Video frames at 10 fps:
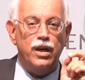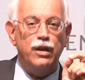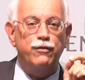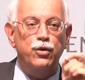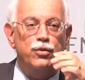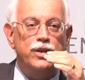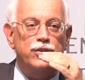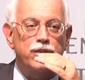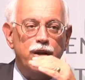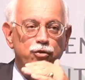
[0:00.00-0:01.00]
if you
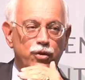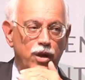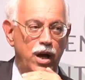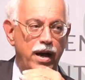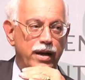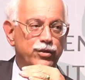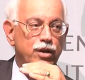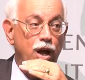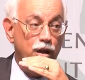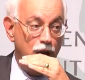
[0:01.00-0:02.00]

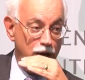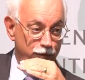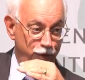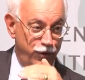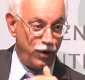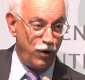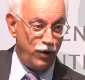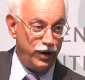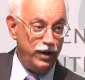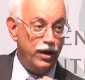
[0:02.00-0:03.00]
decentralize a lot of
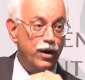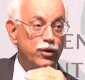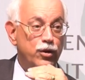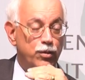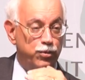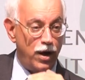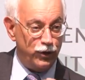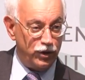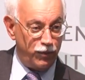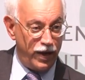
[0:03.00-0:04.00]
authority to the
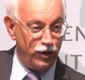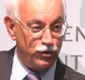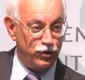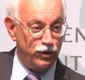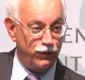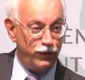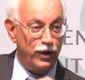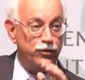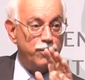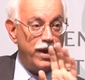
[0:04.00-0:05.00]
project managers in the
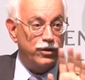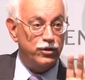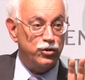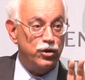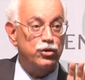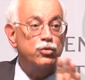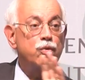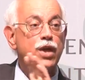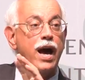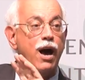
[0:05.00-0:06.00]
field to make the decisions
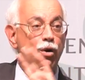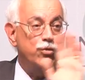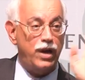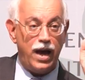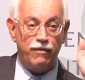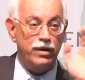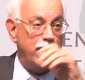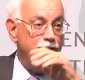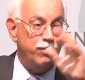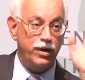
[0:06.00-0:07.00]
without
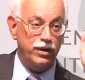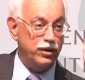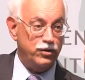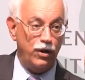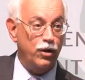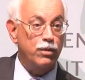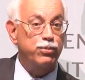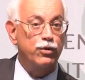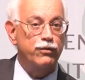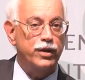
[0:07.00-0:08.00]
having everybody and his uncle
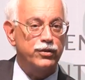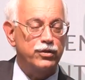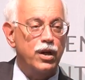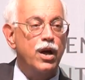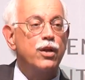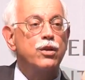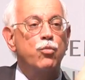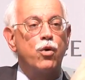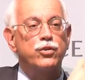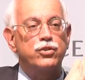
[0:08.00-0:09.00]
approve this. The
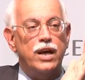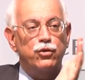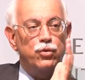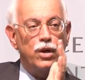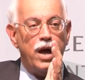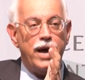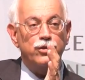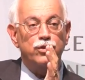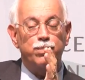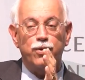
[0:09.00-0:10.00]
more centralized the